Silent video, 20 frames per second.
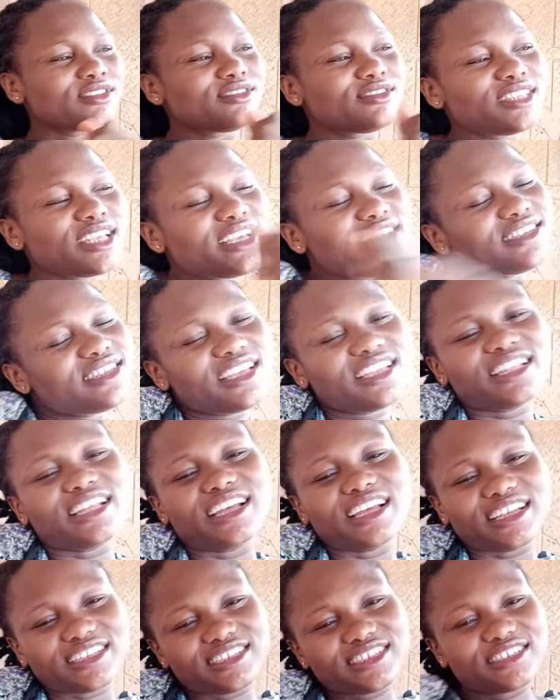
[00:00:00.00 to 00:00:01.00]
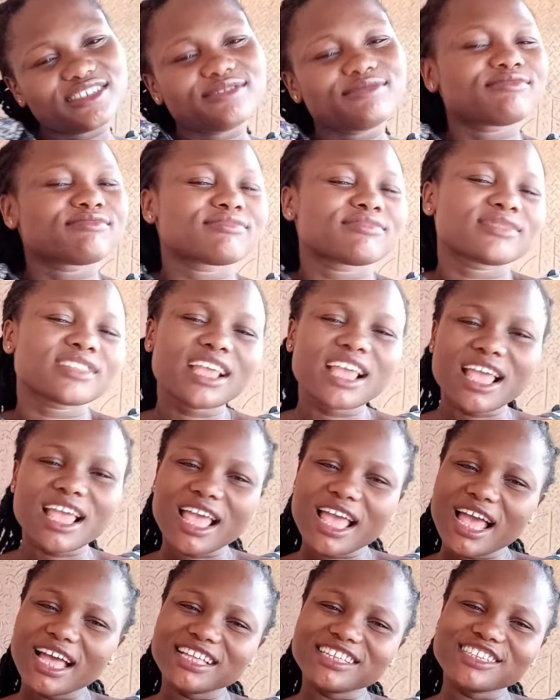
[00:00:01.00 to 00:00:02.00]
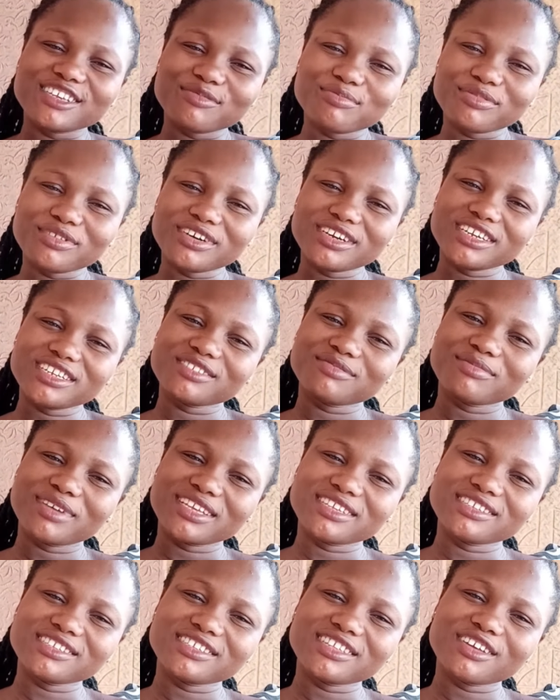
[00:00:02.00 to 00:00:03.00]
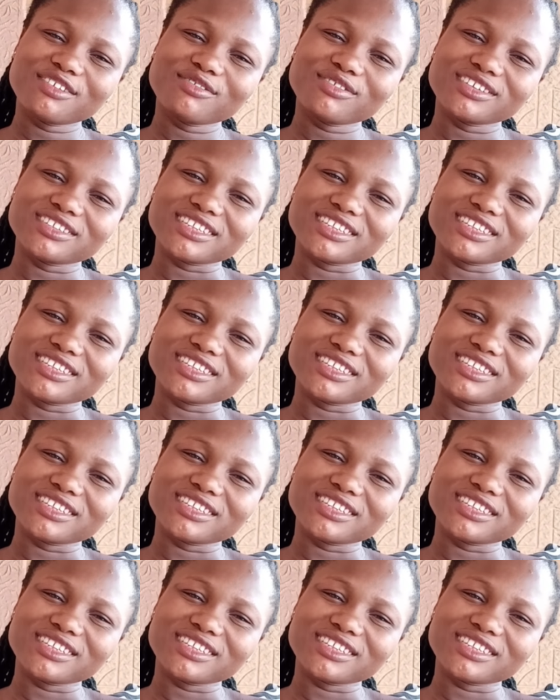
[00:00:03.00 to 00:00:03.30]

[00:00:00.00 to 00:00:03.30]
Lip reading: Today said that at a point my younger sister